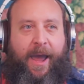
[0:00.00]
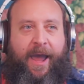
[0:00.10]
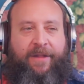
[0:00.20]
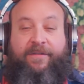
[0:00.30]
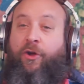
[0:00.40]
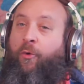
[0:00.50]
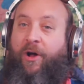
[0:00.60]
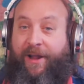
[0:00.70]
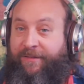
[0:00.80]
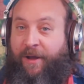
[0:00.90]
And so
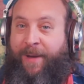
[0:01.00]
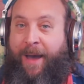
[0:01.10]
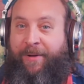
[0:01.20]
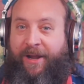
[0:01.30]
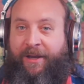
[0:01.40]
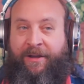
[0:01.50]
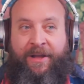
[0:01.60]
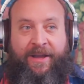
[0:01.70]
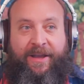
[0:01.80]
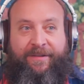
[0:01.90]
what ends up happening
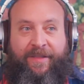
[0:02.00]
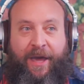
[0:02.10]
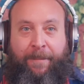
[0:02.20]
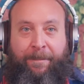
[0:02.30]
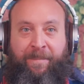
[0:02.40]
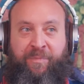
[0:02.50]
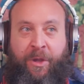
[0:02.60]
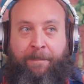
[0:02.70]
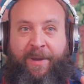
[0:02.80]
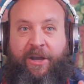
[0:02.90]
is that
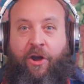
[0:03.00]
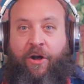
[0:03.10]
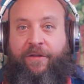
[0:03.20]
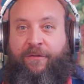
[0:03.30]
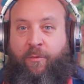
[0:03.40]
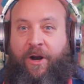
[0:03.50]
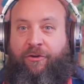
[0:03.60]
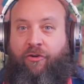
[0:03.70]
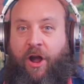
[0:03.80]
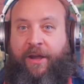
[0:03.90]
because we're
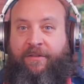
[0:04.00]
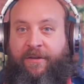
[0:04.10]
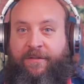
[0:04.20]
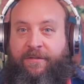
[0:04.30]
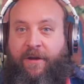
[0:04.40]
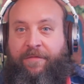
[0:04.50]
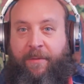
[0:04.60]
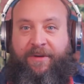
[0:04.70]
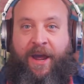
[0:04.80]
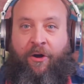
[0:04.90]
trying to stuff
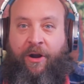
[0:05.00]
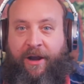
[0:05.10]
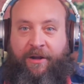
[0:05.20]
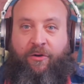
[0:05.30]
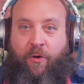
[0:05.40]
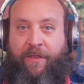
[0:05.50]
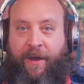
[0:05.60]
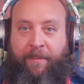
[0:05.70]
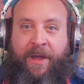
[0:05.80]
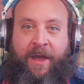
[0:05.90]
them down and ignore
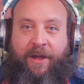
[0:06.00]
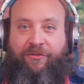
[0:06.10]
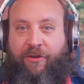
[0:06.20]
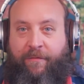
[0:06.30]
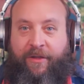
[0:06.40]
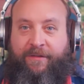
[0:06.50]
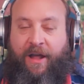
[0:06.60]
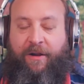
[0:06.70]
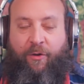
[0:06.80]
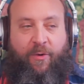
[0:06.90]
them and shove this
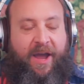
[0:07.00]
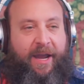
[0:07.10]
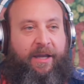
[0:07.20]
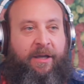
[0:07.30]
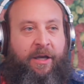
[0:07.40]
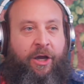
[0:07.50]
out of the way,